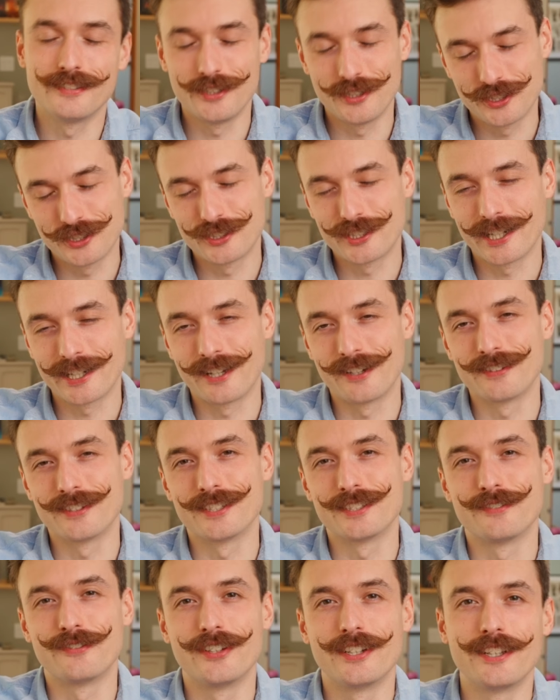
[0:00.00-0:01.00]
you should check out
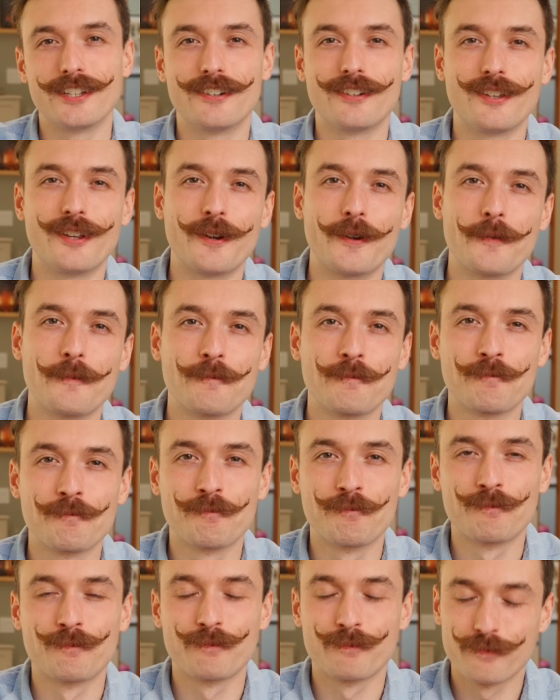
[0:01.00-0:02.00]
this video here.
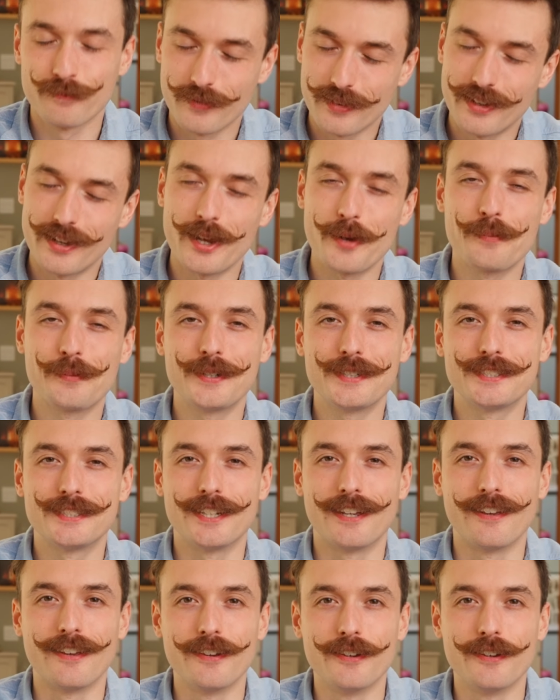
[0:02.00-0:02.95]
I appreciate